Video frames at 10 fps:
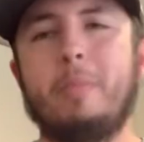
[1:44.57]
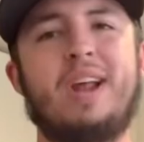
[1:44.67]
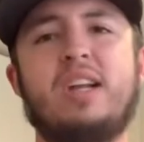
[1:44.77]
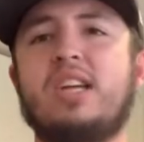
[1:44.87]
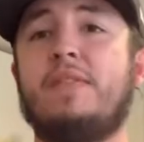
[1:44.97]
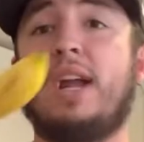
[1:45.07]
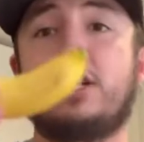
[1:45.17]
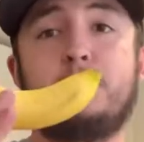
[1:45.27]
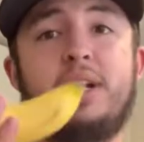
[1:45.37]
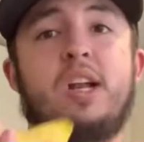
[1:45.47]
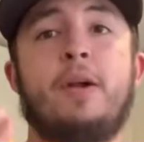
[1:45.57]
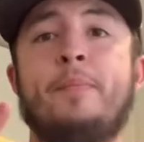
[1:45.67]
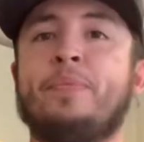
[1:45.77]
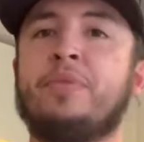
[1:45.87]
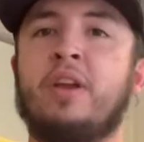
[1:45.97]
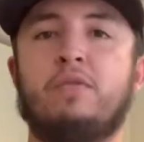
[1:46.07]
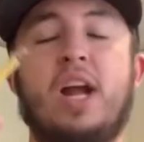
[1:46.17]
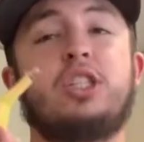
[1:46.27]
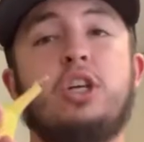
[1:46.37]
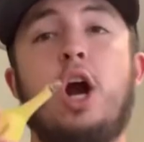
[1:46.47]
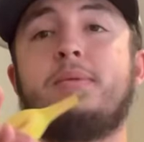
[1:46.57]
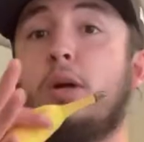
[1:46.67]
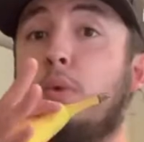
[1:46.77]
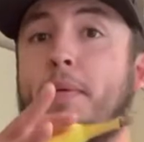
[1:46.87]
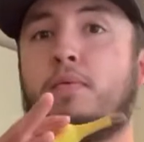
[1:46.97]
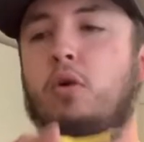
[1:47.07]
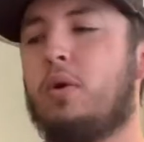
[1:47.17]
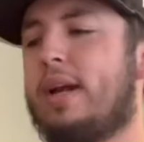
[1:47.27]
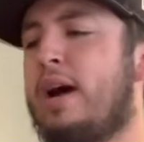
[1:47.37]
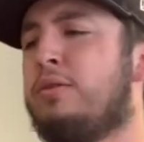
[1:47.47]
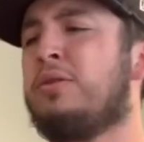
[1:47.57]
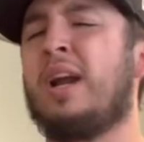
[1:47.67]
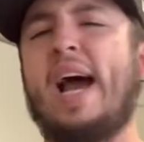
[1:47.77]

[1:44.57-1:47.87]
And I just have an extra banana for extra carb like right before I work out.